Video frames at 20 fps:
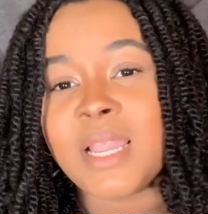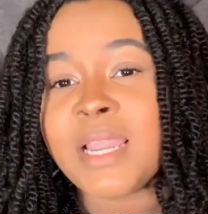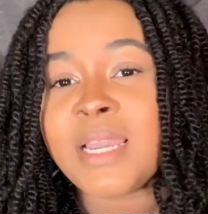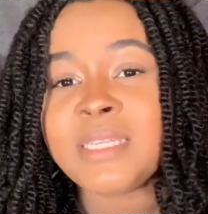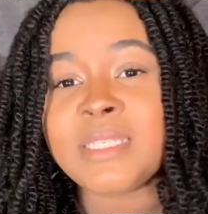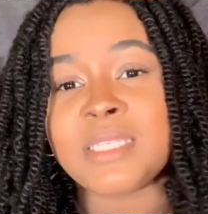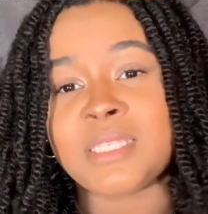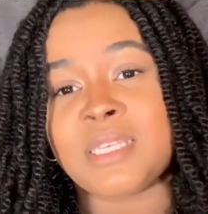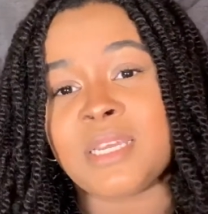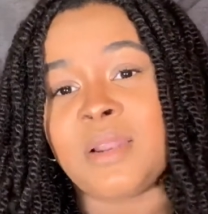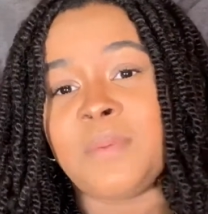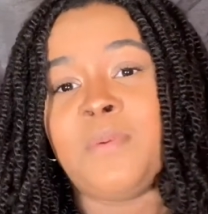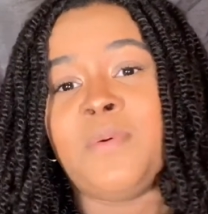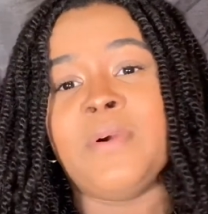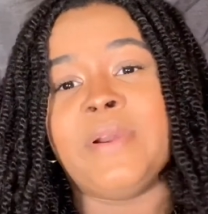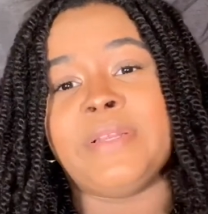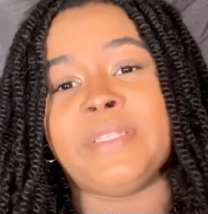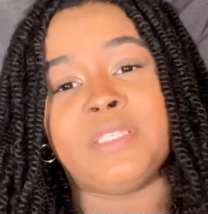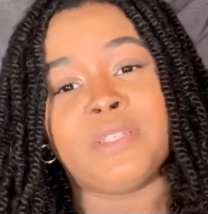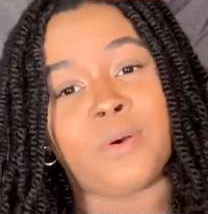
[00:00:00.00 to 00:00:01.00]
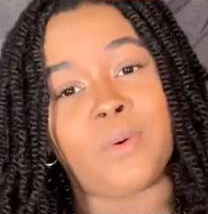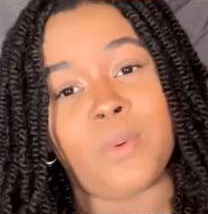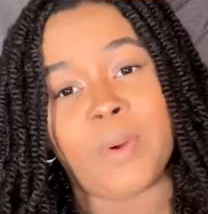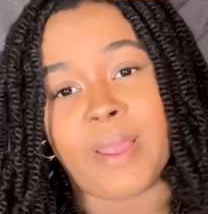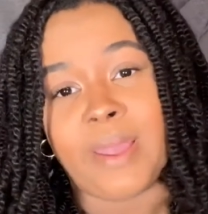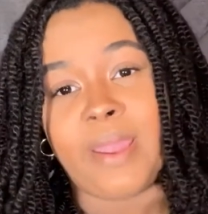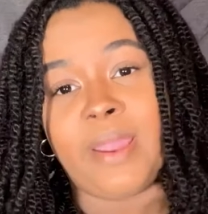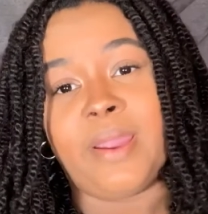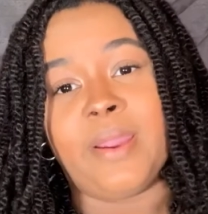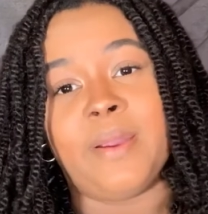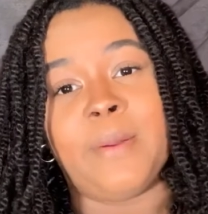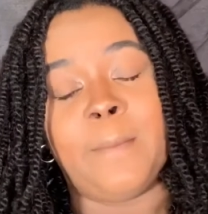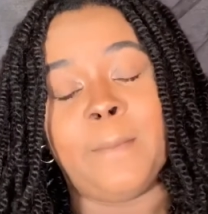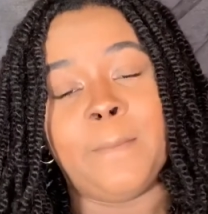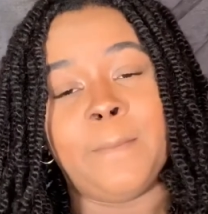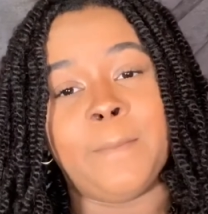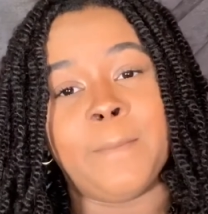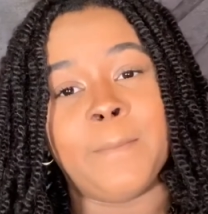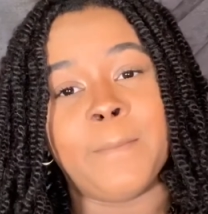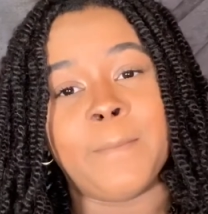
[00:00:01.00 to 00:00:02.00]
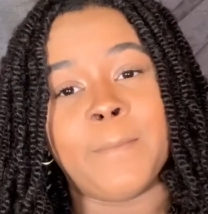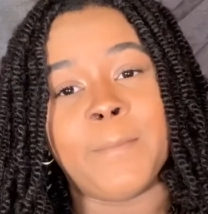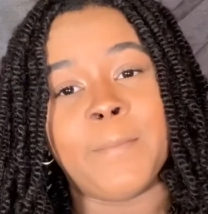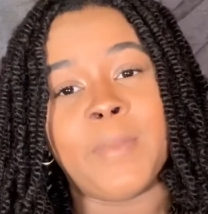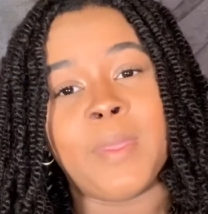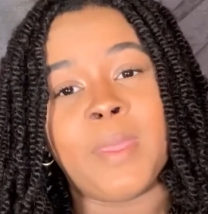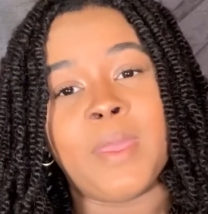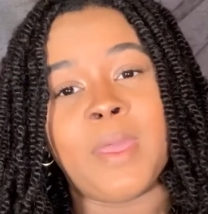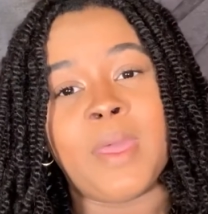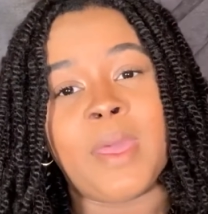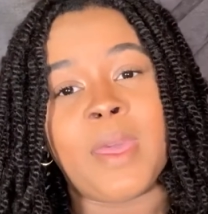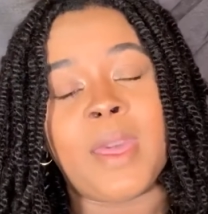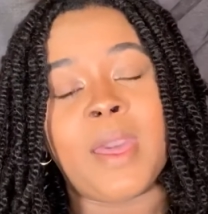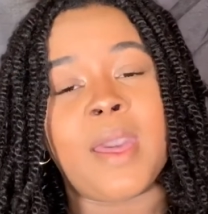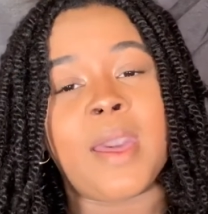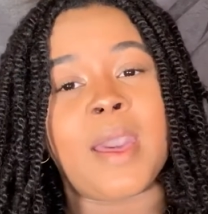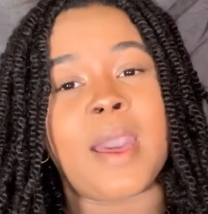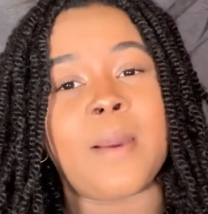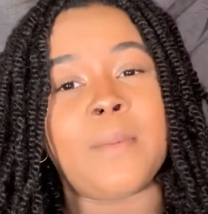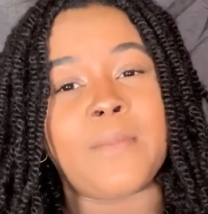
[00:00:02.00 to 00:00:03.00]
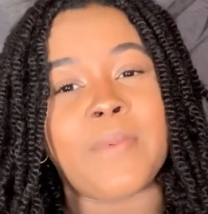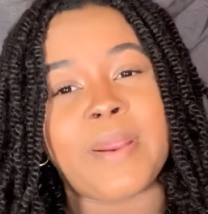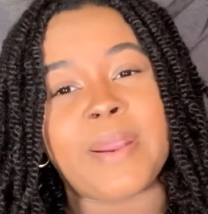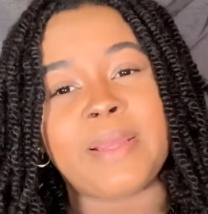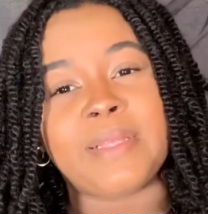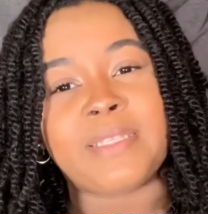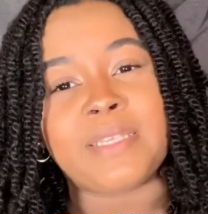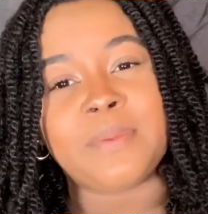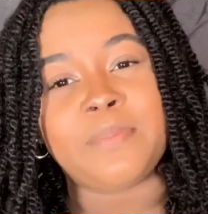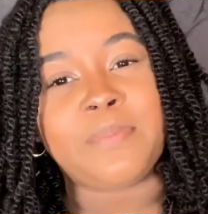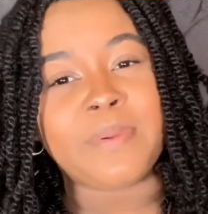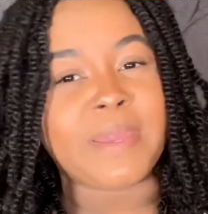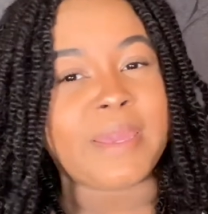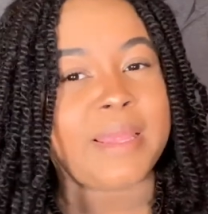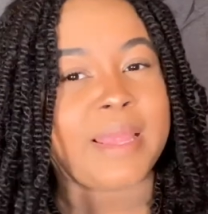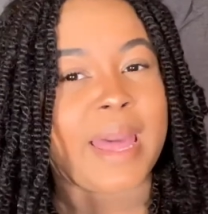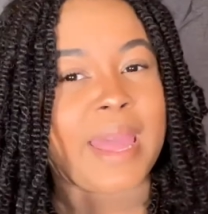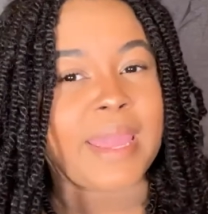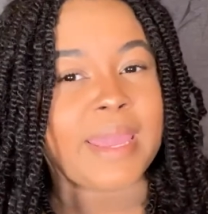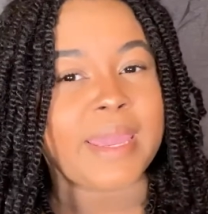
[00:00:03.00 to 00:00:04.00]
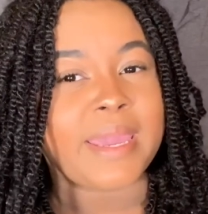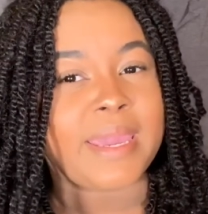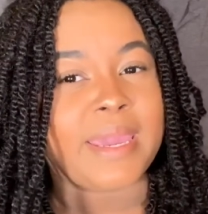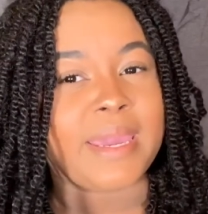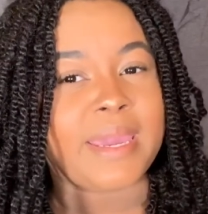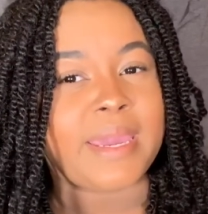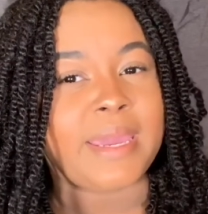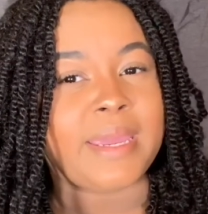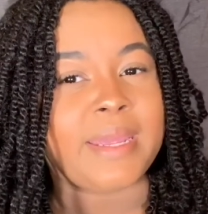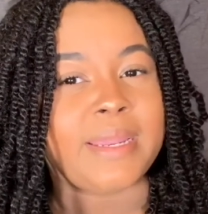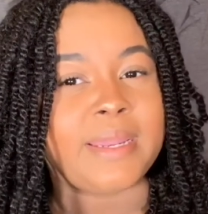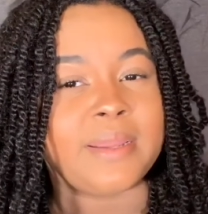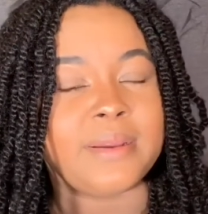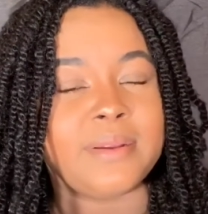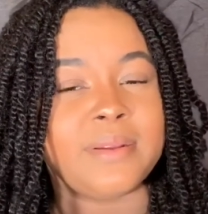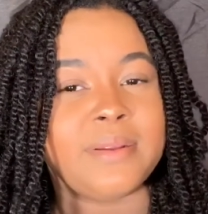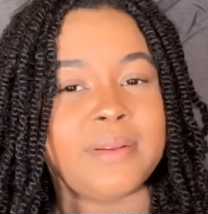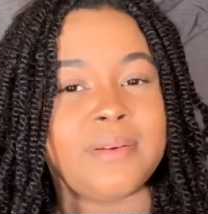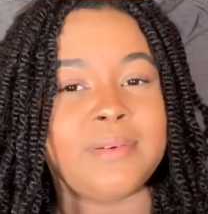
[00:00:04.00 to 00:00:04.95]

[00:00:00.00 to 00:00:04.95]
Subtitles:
it's to the point to where I'm ready to be, like, in